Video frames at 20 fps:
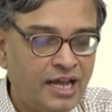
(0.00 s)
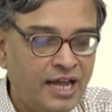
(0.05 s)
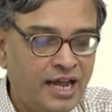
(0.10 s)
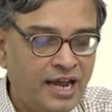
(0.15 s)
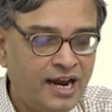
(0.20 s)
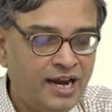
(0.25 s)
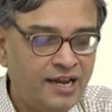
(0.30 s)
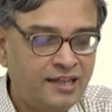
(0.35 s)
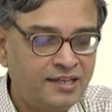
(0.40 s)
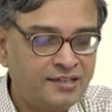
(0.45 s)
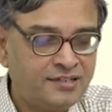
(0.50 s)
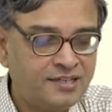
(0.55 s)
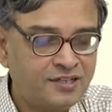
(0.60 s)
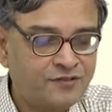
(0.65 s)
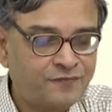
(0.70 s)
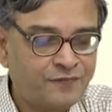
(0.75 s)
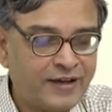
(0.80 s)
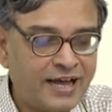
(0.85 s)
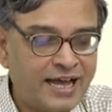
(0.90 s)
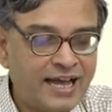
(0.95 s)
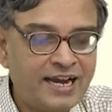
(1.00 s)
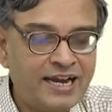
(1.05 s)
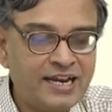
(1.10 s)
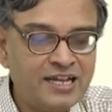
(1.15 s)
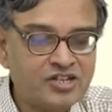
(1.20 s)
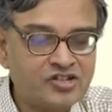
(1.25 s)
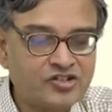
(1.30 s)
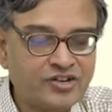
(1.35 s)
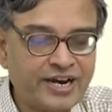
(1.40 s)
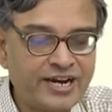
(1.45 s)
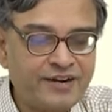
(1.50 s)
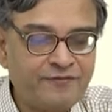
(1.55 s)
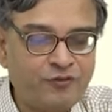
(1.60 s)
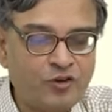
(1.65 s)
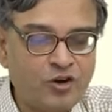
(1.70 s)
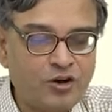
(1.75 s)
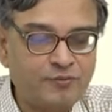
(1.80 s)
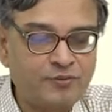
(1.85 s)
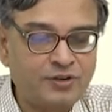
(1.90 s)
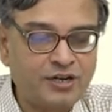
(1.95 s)
And this is fairly
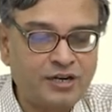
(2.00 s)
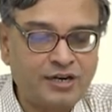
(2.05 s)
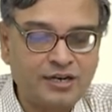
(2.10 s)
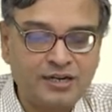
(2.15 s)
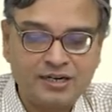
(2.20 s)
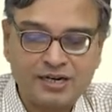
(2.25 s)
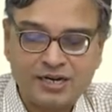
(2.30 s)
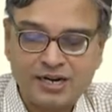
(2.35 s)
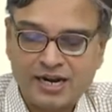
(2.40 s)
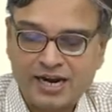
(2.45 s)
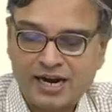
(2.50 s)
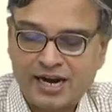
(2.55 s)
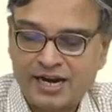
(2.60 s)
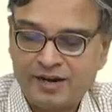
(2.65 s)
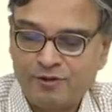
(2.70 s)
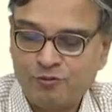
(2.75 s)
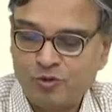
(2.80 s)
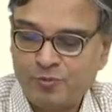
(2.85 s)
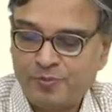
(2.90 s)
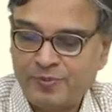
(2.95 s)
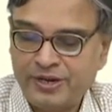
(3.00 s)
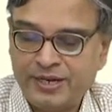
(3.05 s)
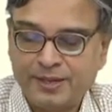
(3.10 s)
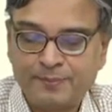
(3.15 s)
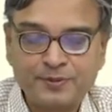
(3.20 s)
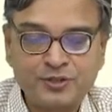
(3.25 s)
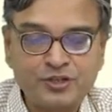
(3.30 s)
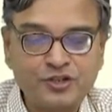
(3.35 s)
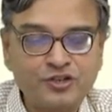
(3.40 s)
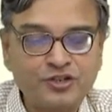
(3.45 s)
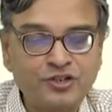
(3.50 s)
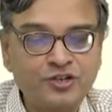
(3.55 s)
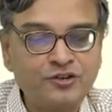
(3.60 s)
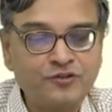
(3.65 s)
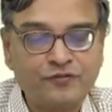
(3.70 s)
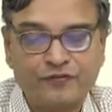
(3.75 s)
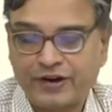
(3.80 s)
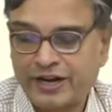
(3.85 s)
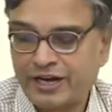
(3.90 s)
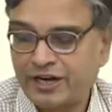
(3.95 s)
straightforward, and you would be in a position to
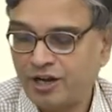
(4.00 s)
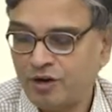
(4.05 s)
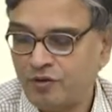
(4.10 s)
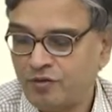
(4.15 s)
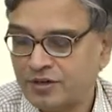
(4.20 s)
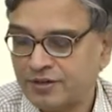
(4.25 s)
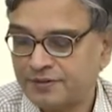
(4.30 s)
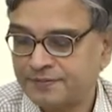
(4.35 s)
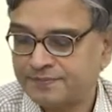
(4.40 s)
find out